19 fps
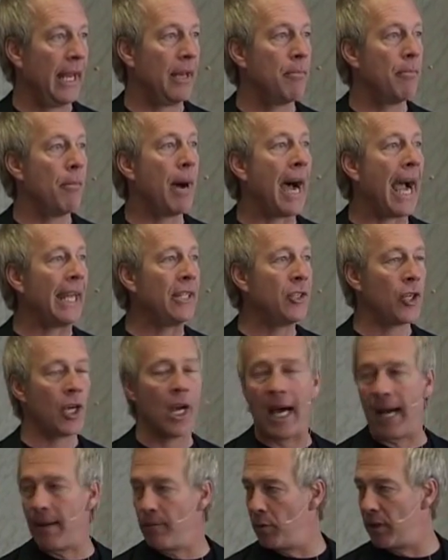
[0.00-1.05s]
And my
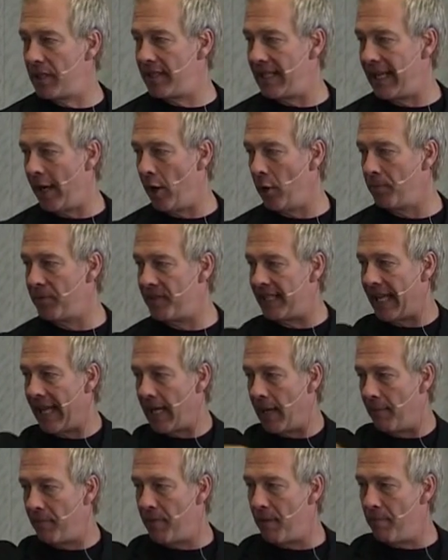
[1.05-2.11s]
job was to help
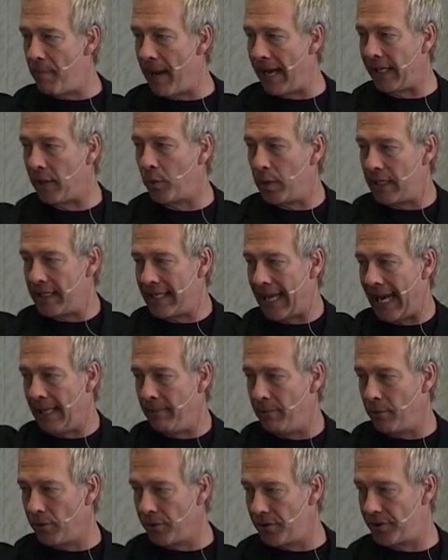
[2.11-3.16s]
set up the banquet
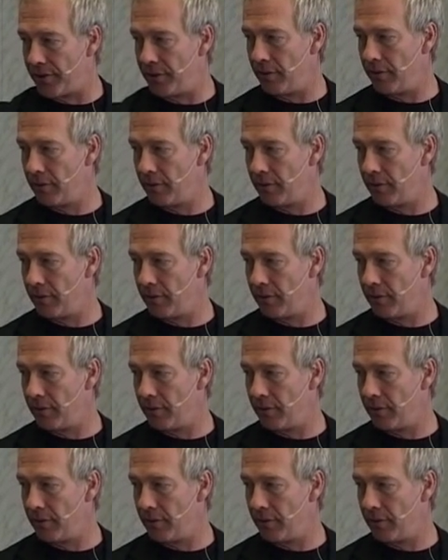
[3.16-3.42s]
tables.